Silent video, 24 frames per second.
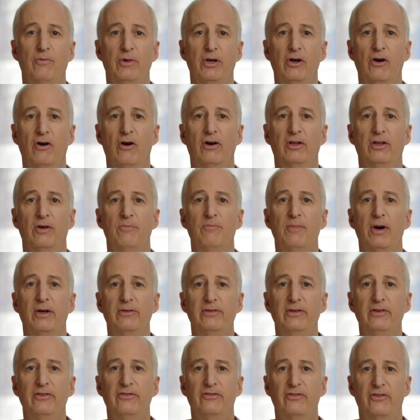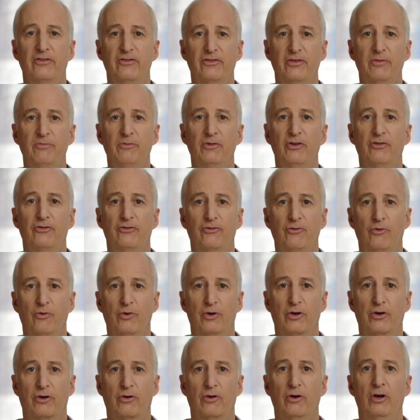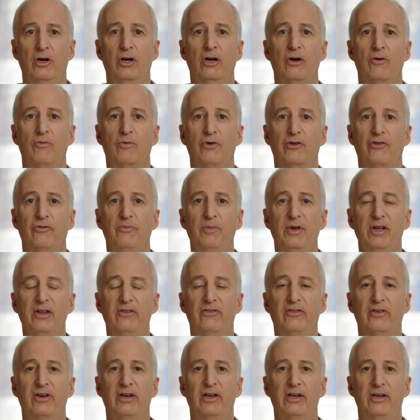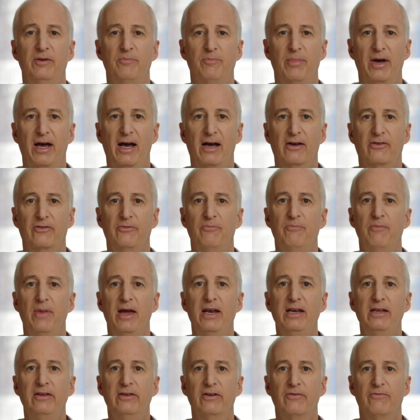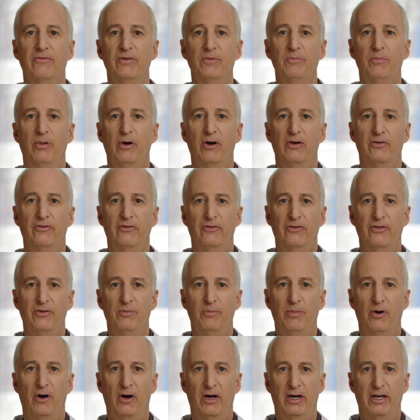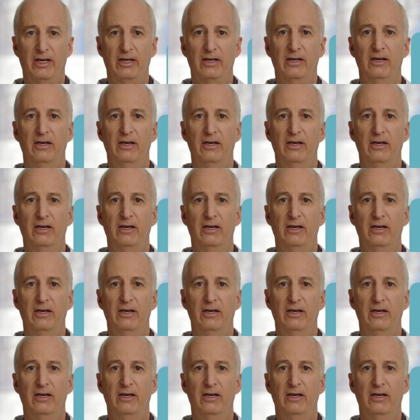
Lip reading: we call a multi-system disorder, which means that it impacts many different parts of the body.